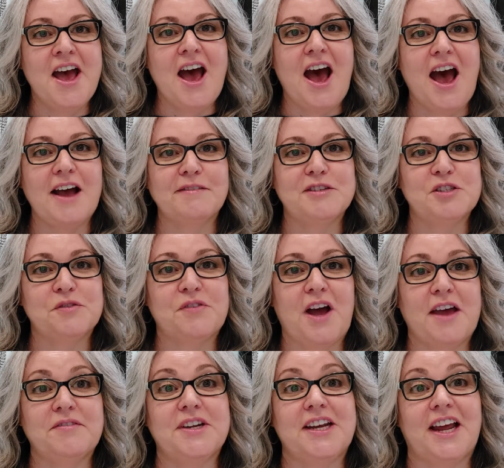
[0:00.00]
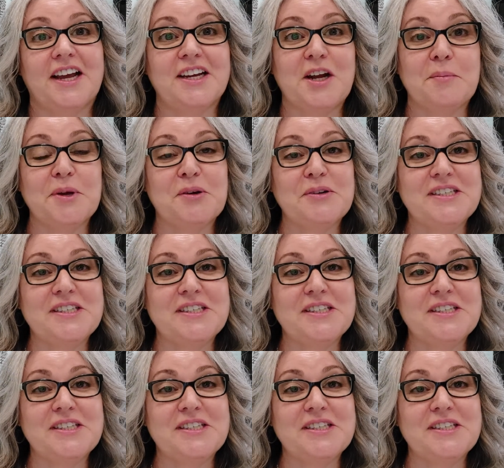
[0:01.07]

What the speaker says: I've survived an economic